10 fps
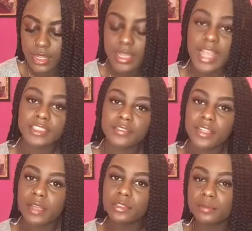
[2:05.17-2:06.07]
guys you
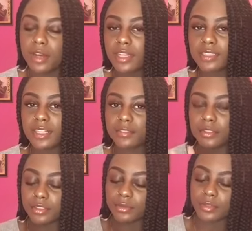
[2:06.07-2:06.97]
think I'm just passing
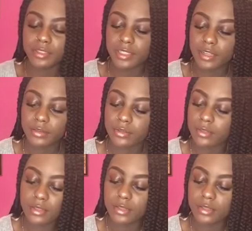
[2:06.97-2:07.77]
everyone don't worry out